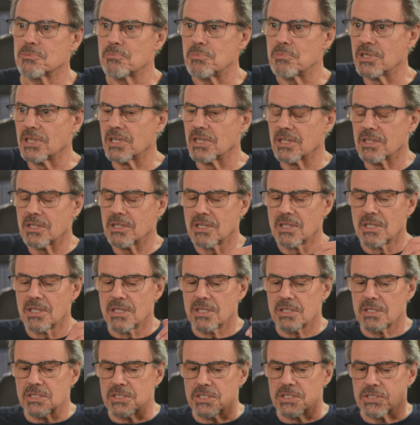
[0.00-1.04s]
is being
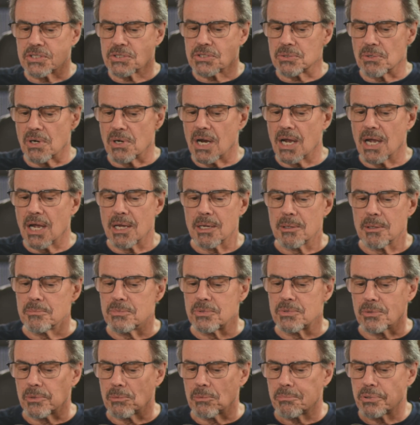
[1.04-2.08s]

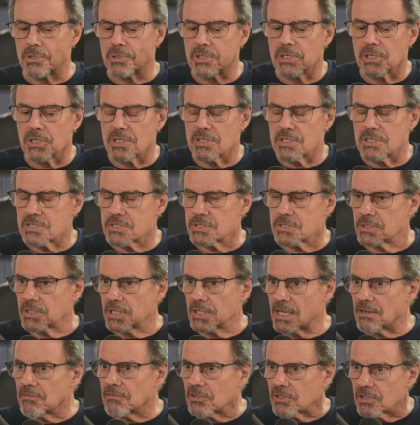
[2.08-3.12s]
described or put on this
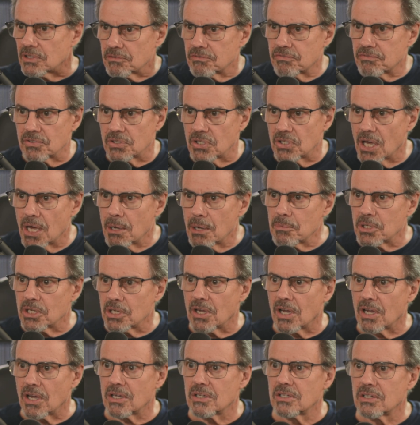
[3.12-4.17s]
level of
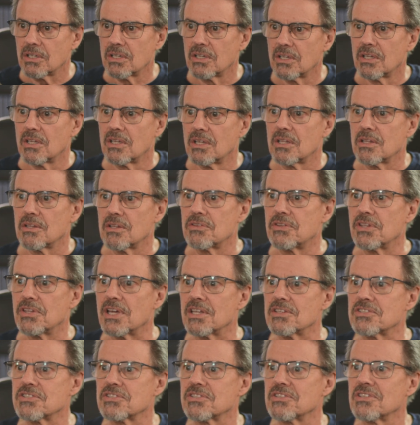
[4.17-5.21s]
phenomena
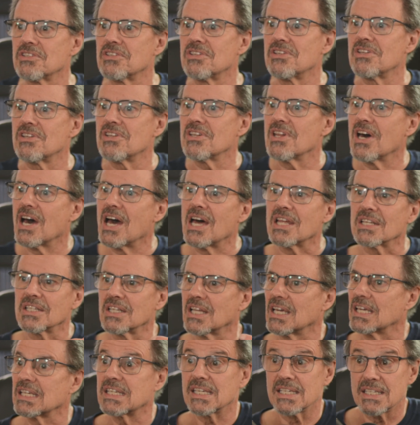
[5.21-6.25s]
that's not
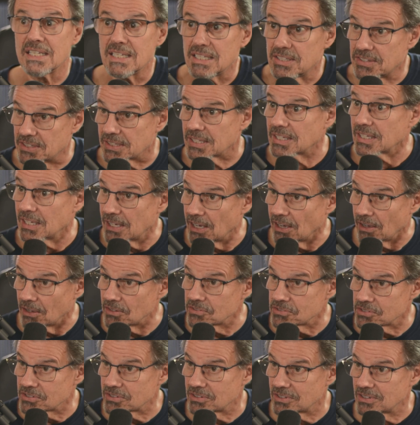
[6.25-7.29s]
like anything
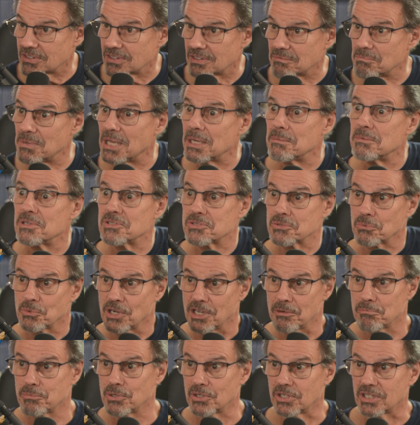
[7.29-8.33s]
else, maybe is a
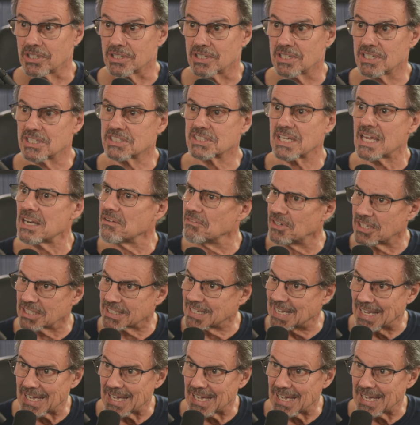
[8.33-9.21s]
way of putting it. It's kind of in a